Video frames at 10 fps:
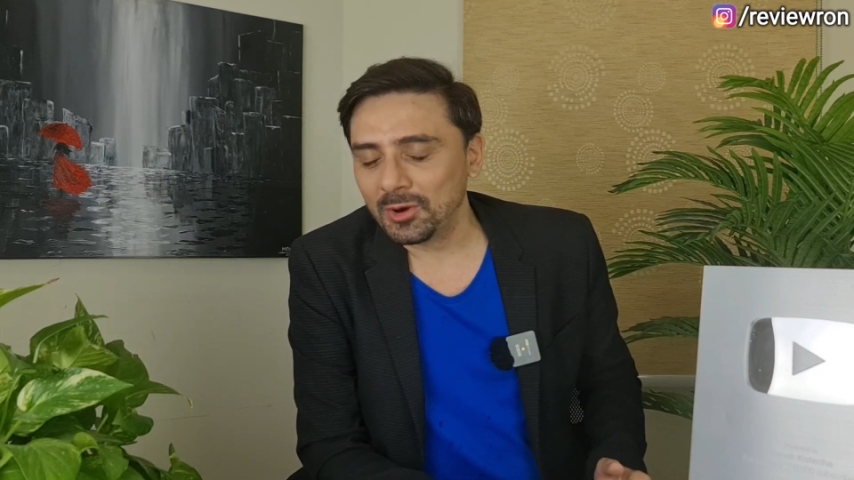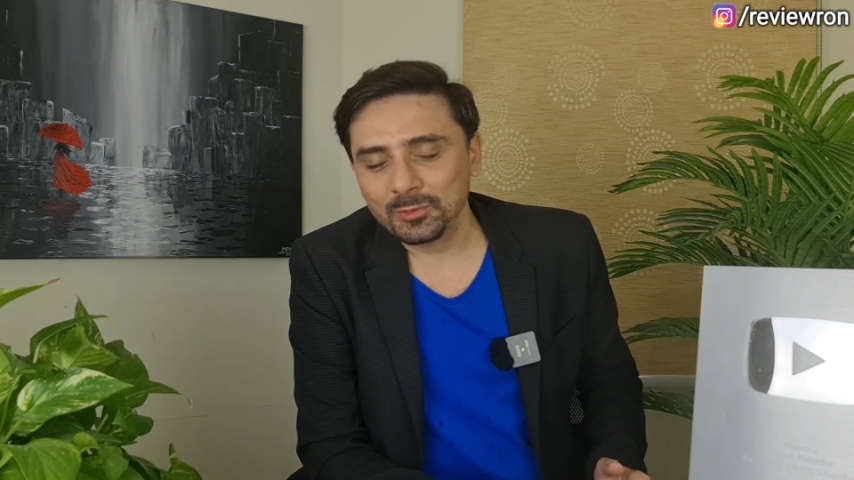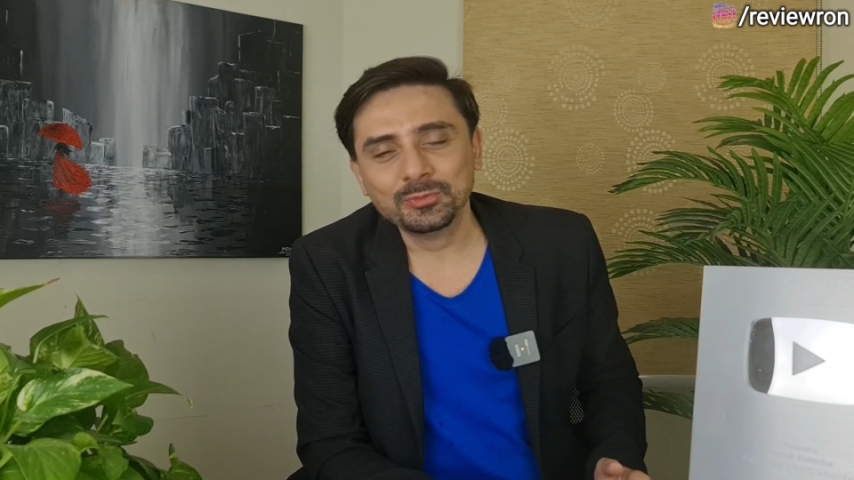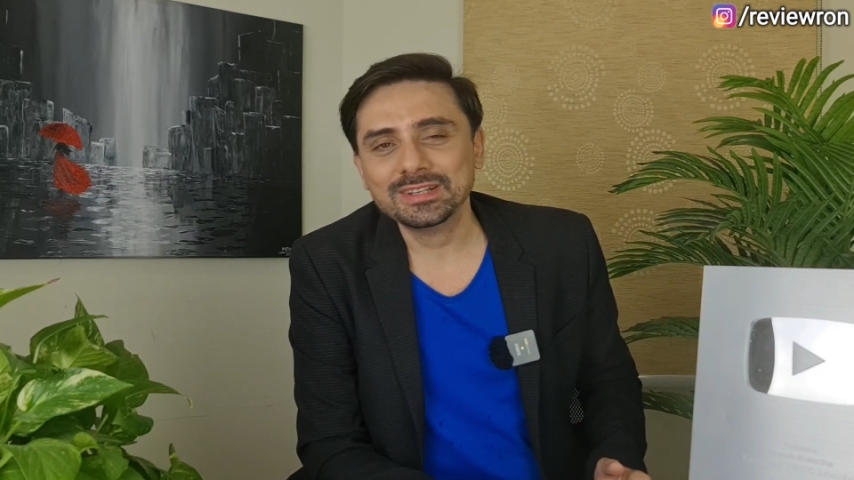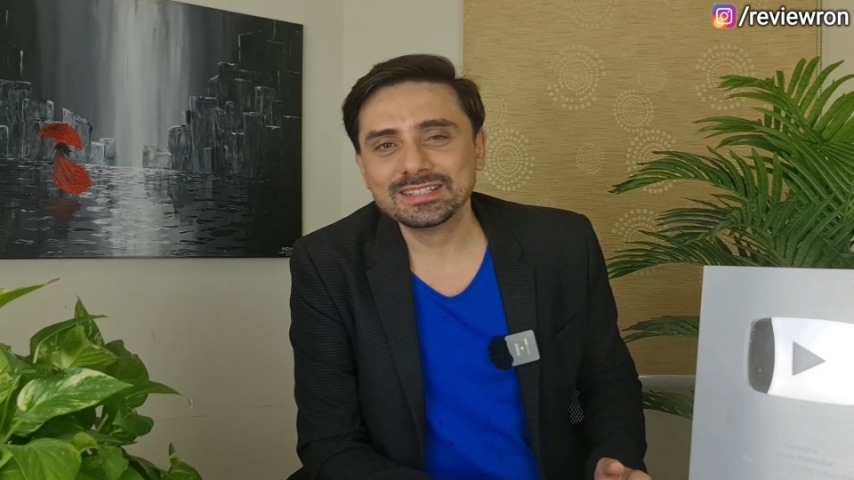
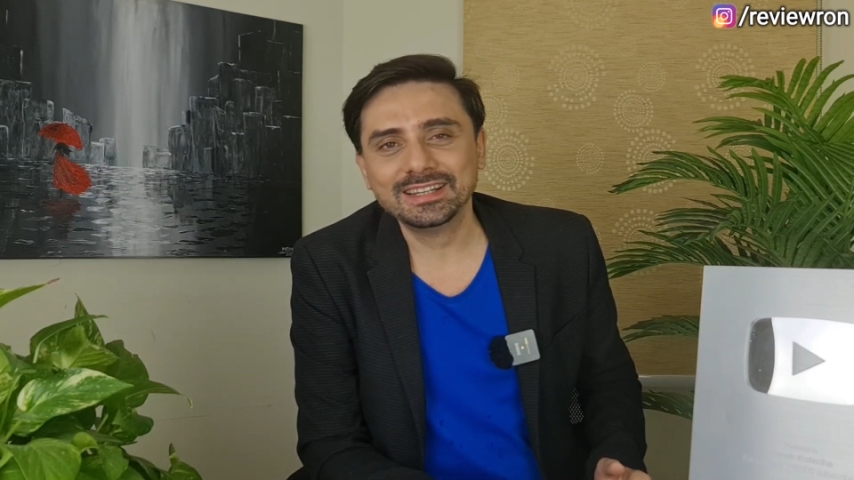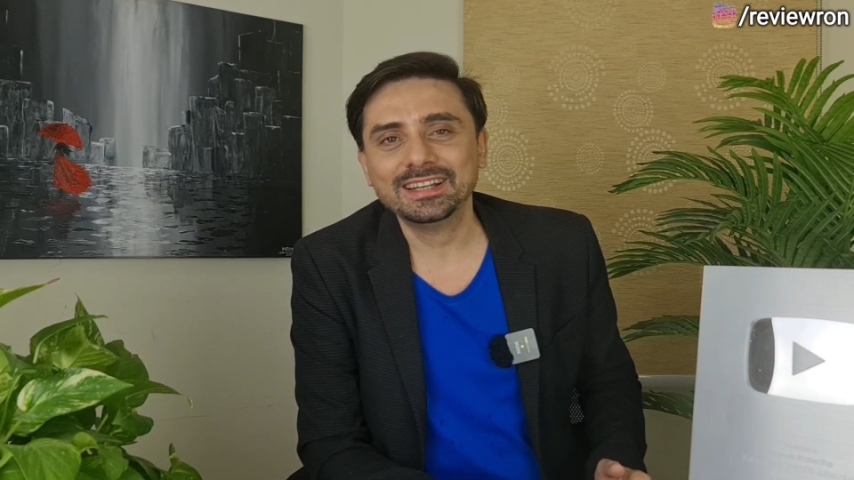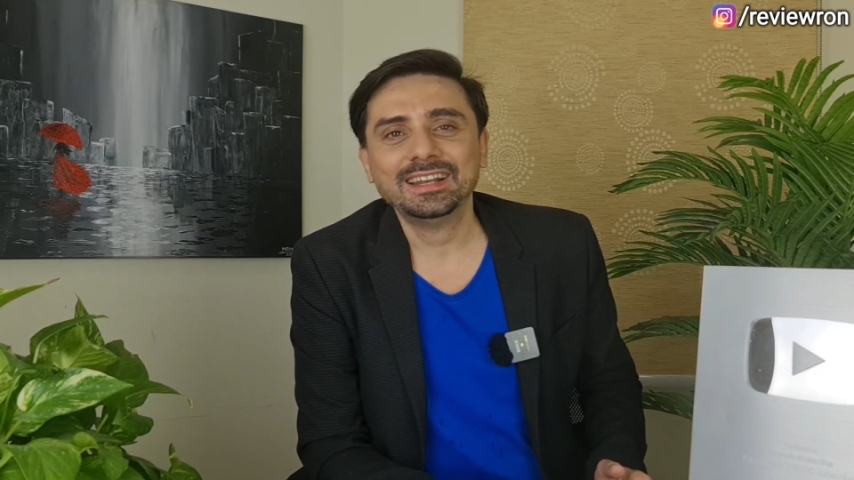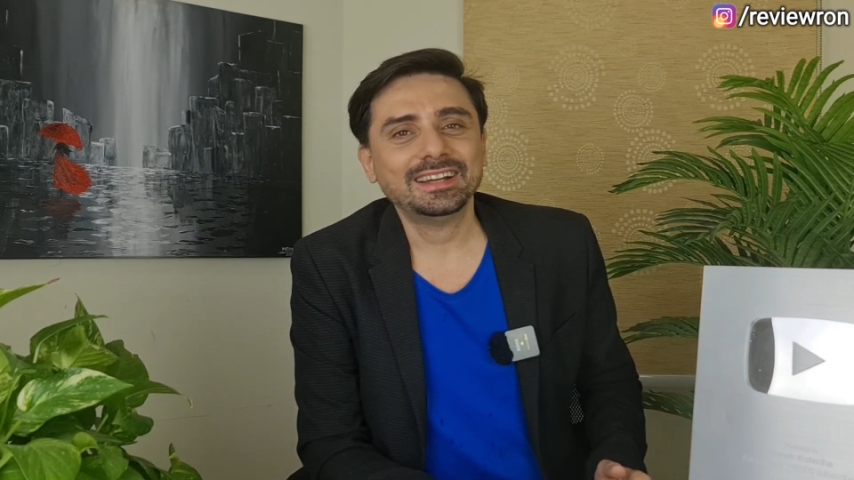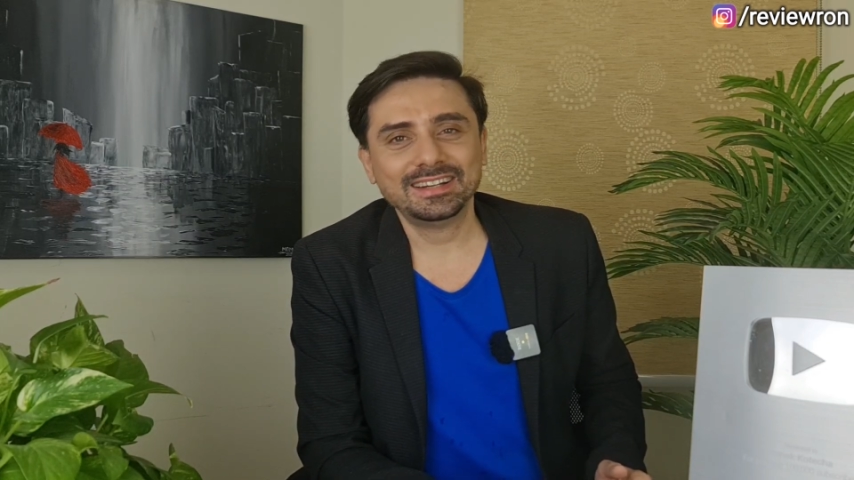
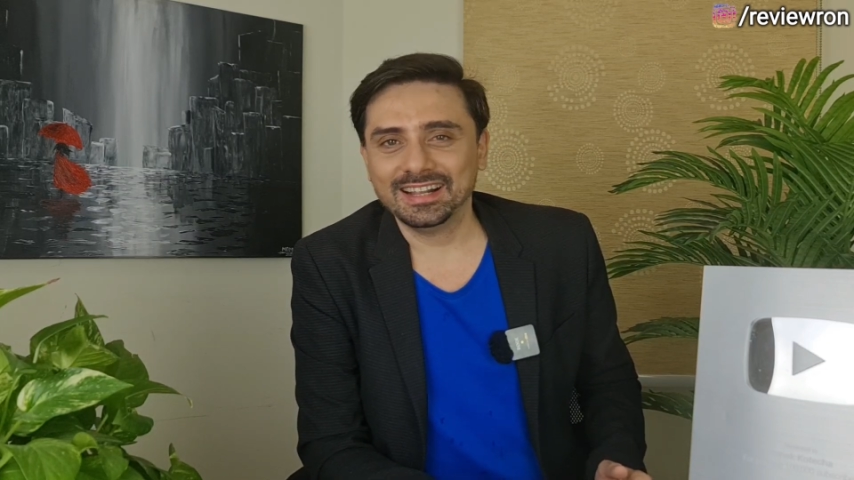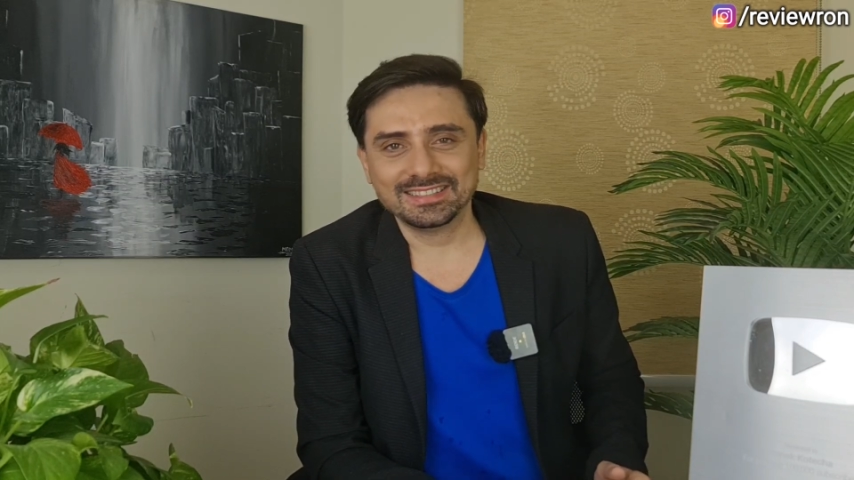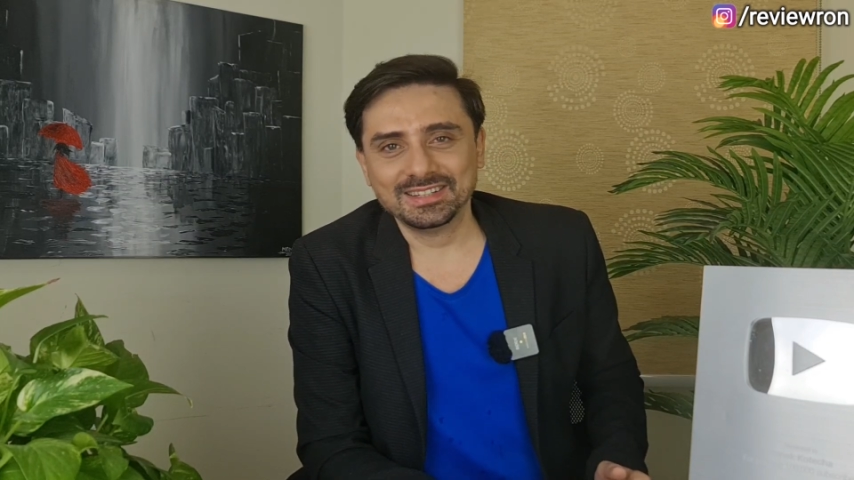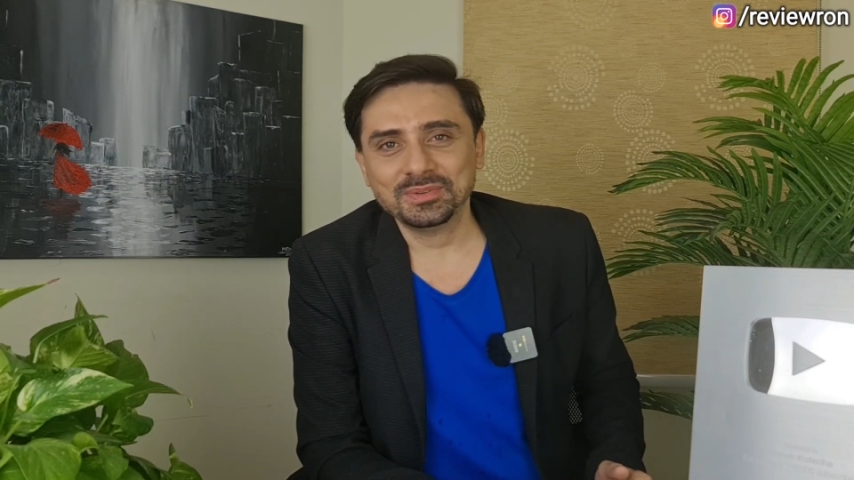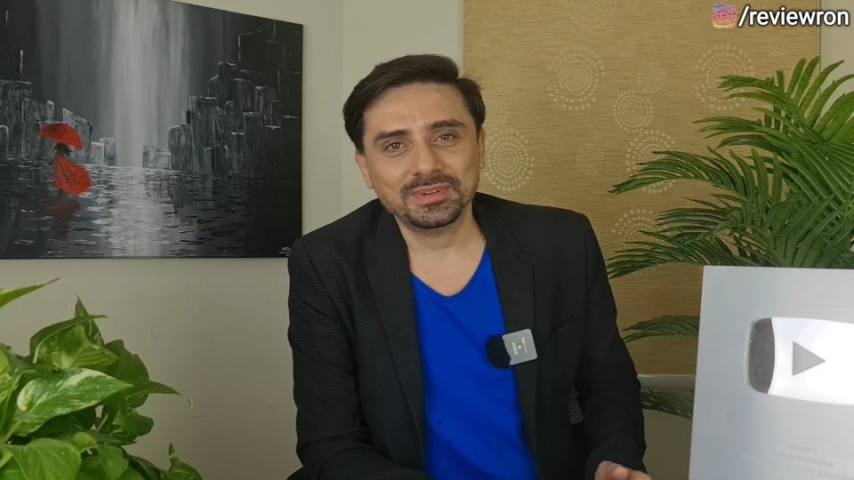obviously
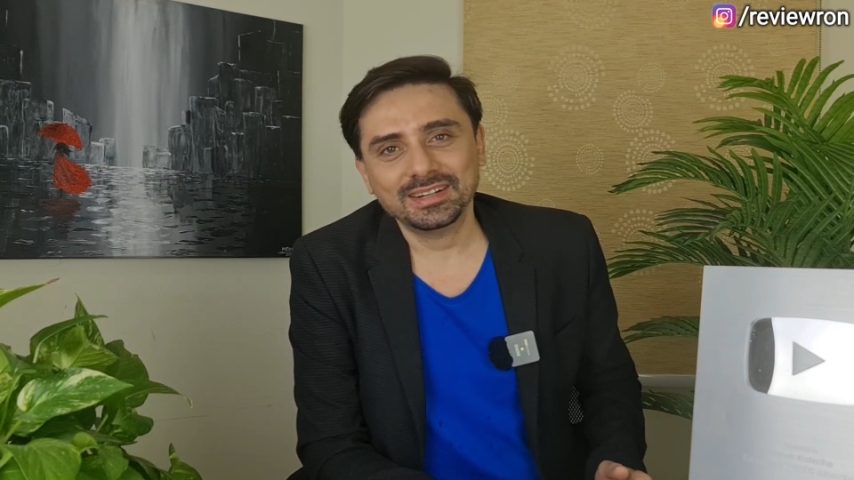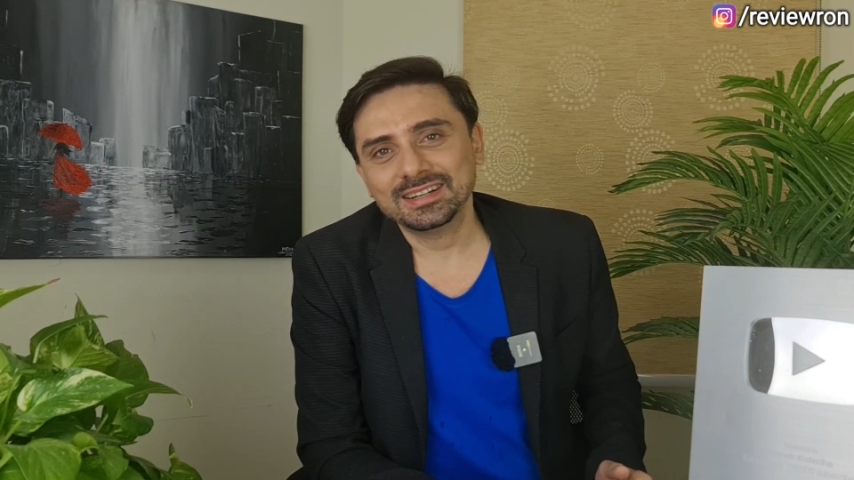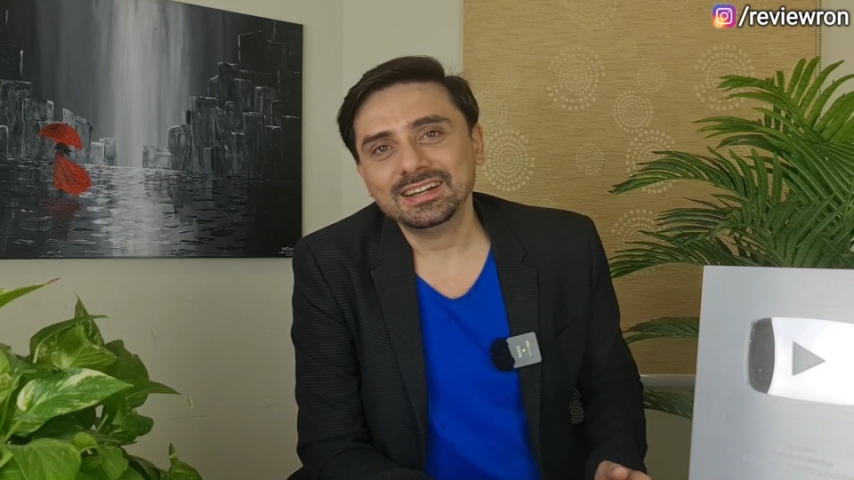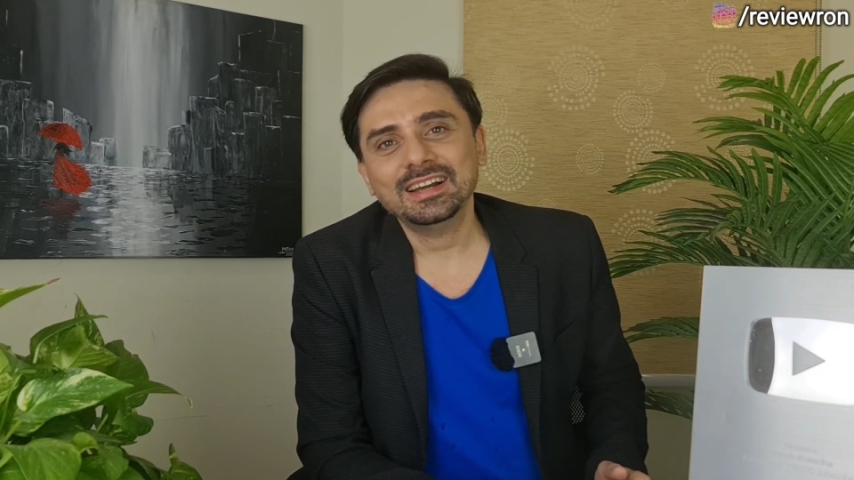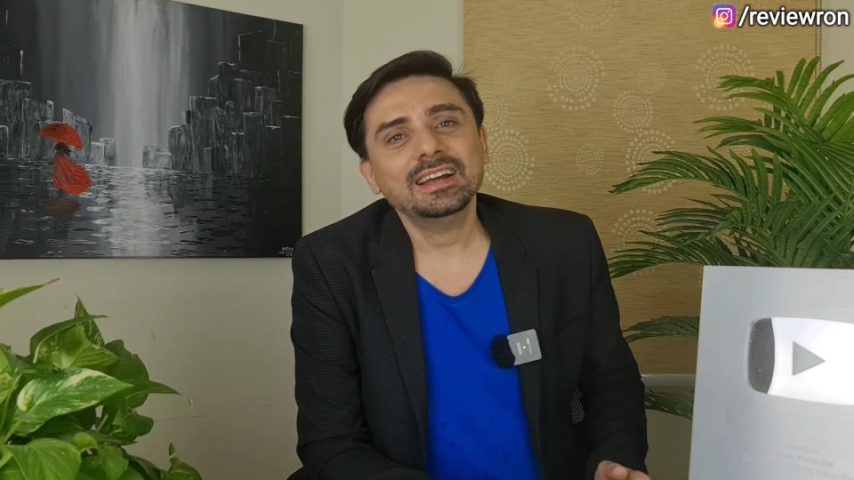doesn't work.